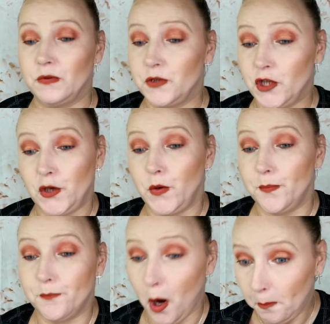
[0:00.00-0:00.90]
to
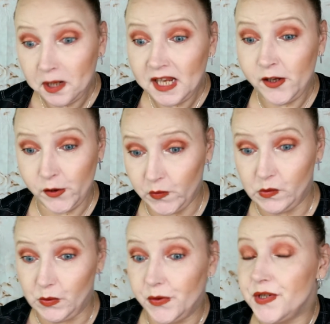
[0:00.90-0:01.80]
probably
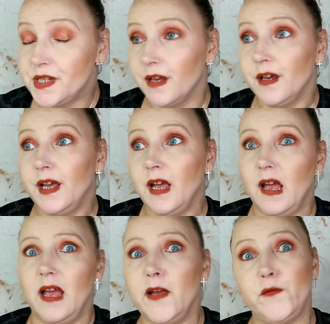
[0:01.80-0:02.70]
use,
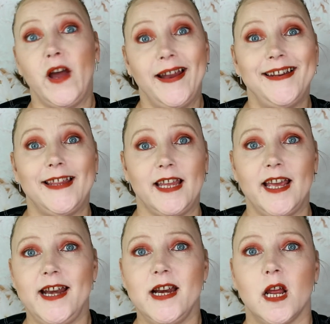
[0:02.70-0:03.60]
if
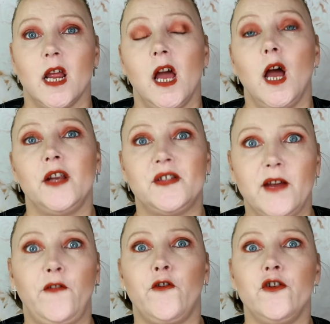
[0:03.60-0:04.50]
anything, a
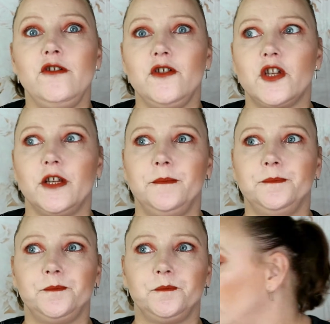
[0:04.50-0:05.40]
different...
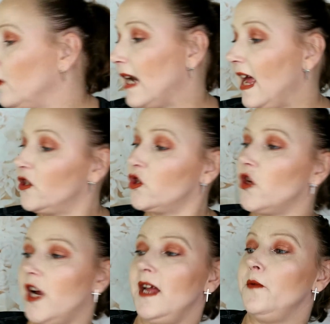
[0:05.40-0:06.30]
I would like to
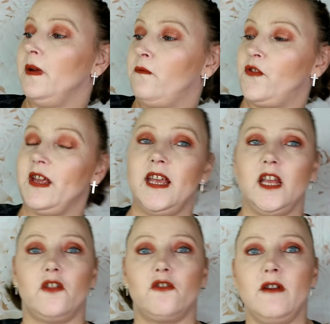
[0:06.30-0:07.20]
try it with
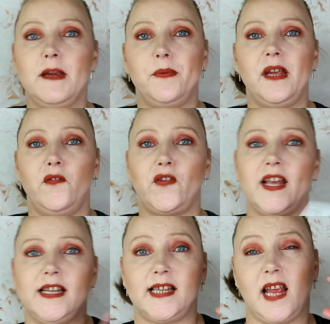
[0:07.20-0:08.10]
the three B
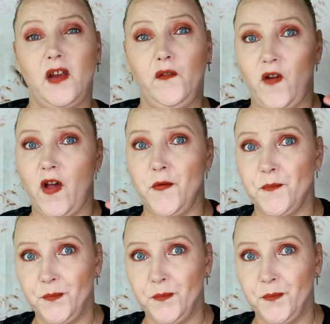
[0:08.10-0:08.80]
face saver.